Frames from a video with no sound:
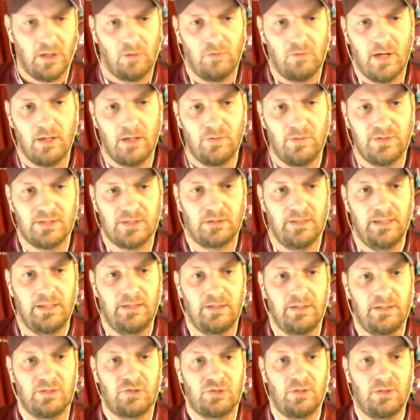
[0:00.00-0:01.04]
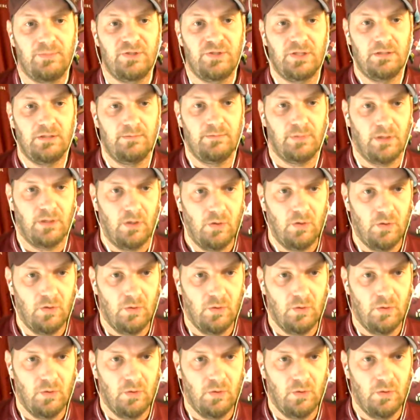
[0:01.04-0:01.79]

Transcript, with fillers: Colorado. There's a link in the description below.